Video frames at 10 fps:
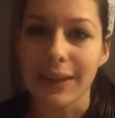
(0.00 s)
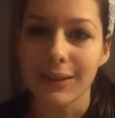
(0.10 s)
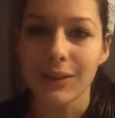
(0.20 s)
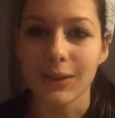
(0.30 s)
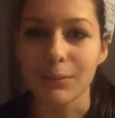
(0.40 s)

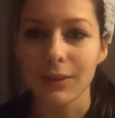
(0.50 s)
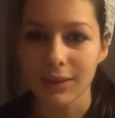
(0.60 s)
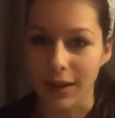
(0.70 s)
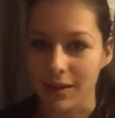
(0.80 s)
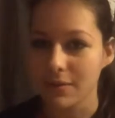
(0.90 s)
down some
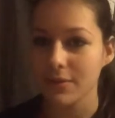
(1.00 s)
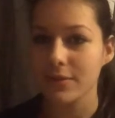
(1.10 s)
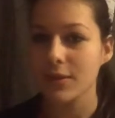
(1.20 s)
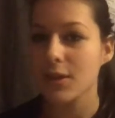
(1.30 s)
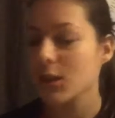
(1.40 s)

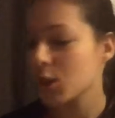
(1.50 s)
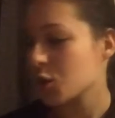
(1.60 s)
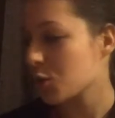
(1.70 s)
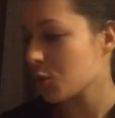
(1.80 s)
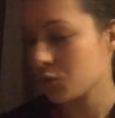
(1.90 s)
stuff
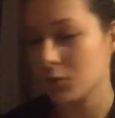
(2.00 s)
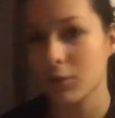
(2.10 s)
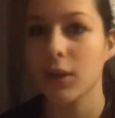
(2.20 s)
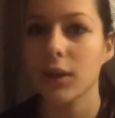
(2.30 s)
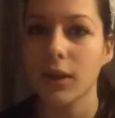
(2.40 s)

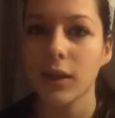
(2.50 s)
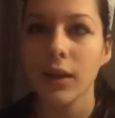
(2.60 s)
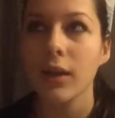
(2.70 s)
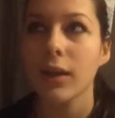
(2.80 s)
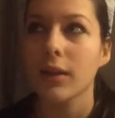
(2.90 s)
to
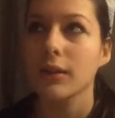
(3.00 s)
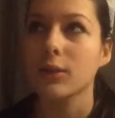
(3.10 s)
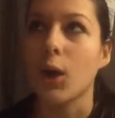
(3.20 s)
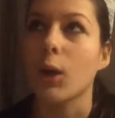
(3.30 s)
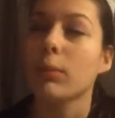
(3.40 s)

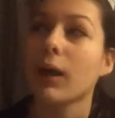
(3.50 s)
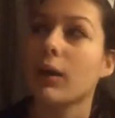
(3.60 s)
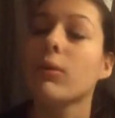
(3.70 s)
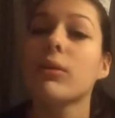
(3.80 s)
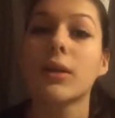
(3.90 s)
talk
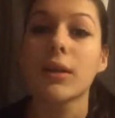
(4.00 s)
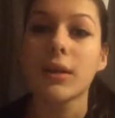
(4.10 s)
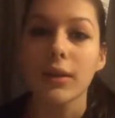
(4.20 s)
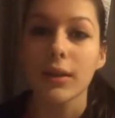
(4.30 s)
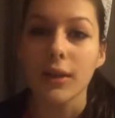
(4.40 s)
about.
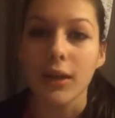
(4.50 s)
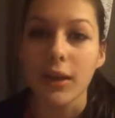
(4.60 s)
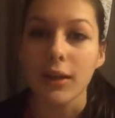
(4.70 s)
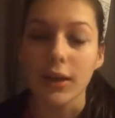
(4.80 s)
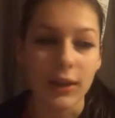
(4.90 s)

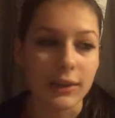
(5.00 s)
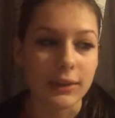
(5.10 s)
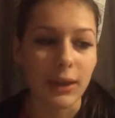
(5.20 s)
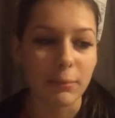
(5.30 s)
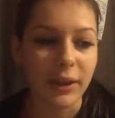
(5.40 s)

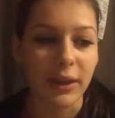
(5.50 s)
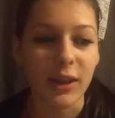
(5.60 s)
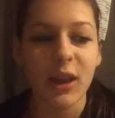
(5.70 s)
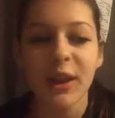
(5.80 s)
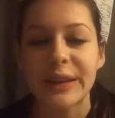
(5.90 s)
Because, I
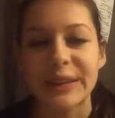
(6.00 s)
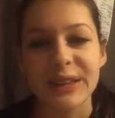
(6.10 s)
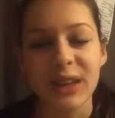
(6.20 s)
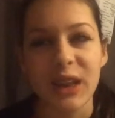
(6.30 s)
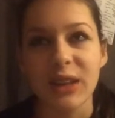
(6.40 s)
mean, this
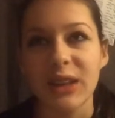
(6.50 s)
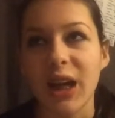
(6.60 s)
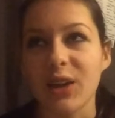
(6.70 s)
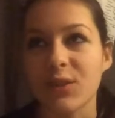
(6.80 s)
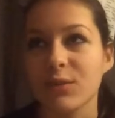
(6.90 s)

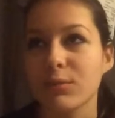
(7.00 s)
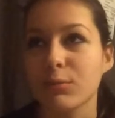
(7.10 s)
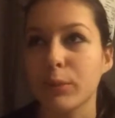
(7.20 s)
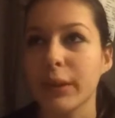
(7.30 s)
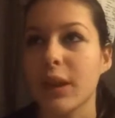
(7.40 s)
entire
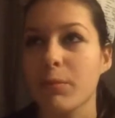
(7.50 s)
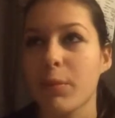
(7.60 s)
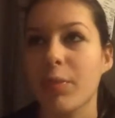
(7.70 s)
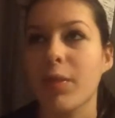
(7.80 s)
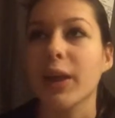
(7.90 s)
week I've
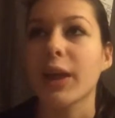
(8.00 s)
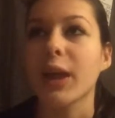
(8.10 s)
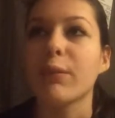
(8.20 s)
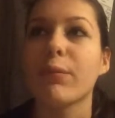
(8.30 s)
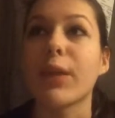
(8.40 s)
been
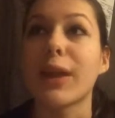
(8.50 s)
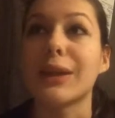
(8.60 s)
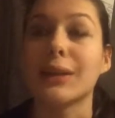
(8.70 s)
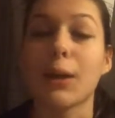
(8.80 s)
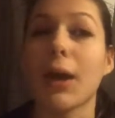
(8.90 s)
thinking of
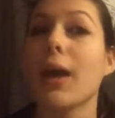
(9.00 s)
things